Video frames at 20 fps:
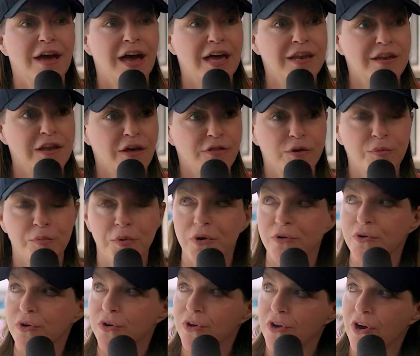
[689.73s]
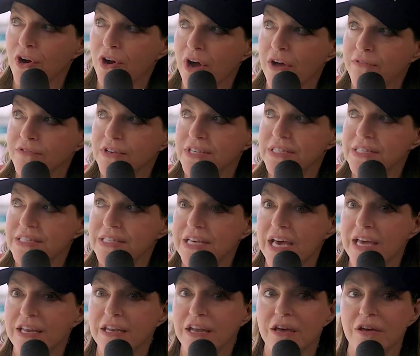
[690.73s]
Another broker in our office
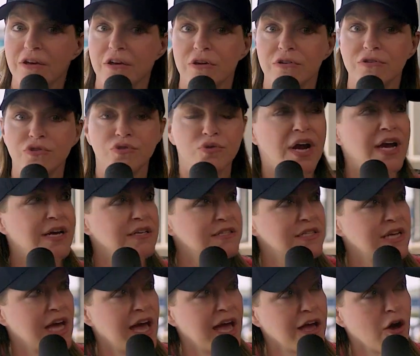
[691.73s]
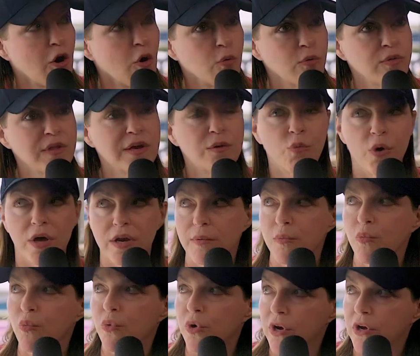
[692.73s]
said, trust. I only want to
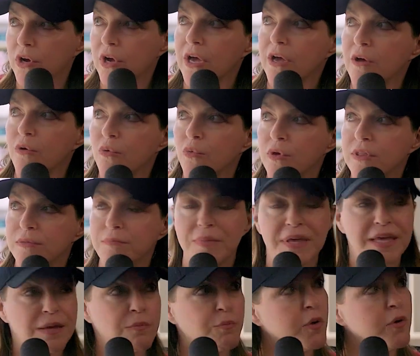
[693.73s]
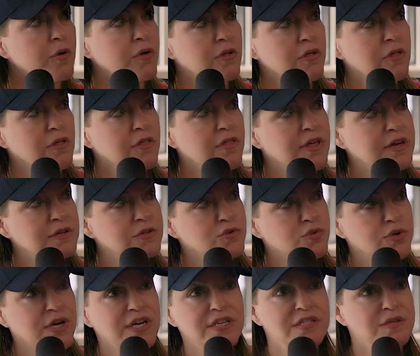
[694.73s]
work with people that
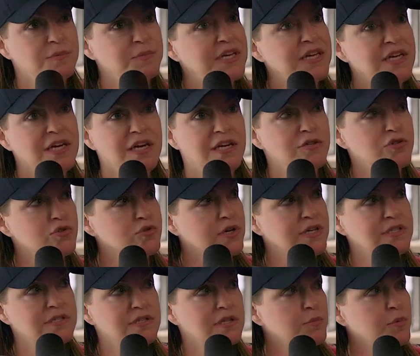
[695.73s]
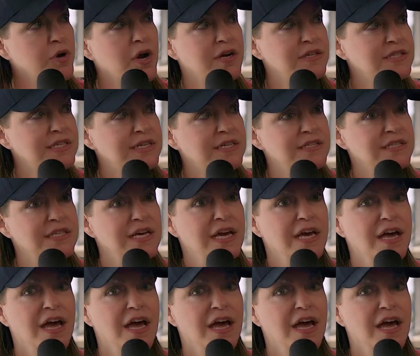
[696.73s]
trust me and trust the process.